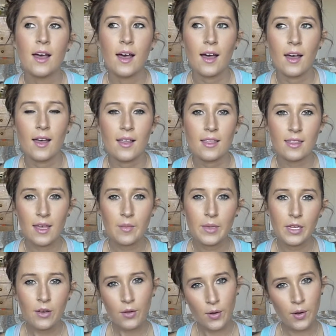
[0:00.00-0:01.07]
Let
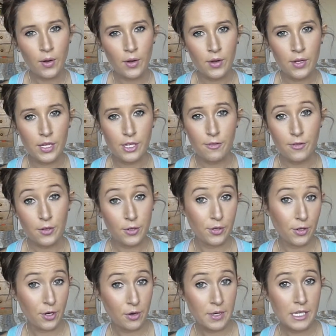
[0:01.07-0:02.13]
me know if you're
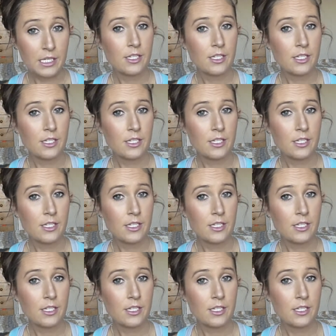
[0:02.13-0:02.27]
going